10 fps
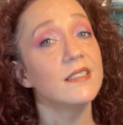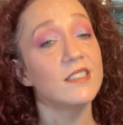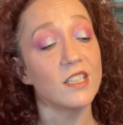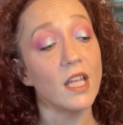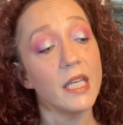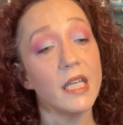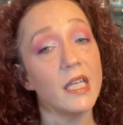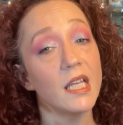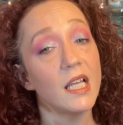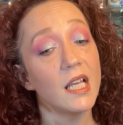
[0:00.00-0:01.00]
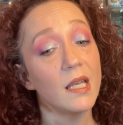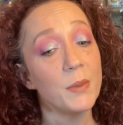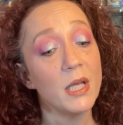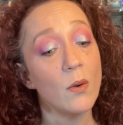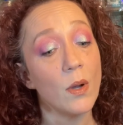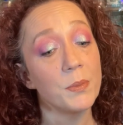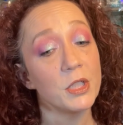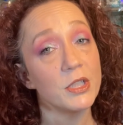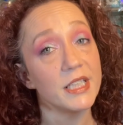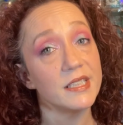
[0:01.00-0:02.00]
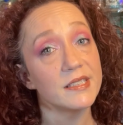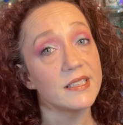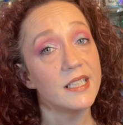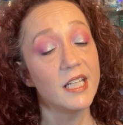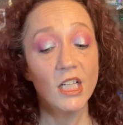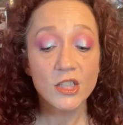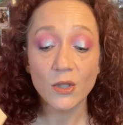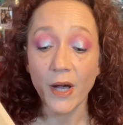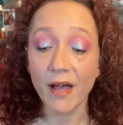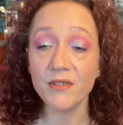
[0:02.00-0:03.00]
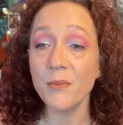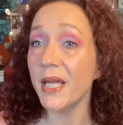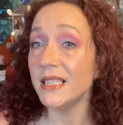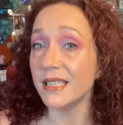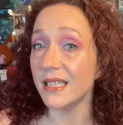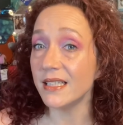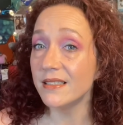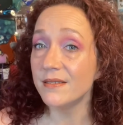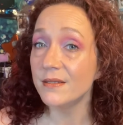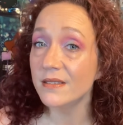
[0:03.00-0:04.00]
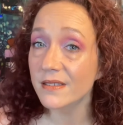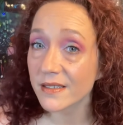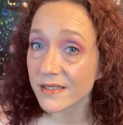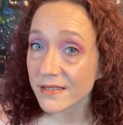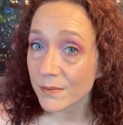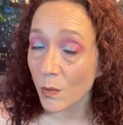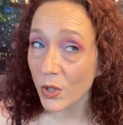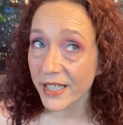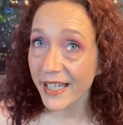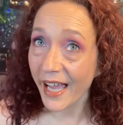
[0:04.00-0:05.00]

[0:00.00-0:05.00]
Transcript: Do you like it? Let me know, I'm curious. So have an amazing morning,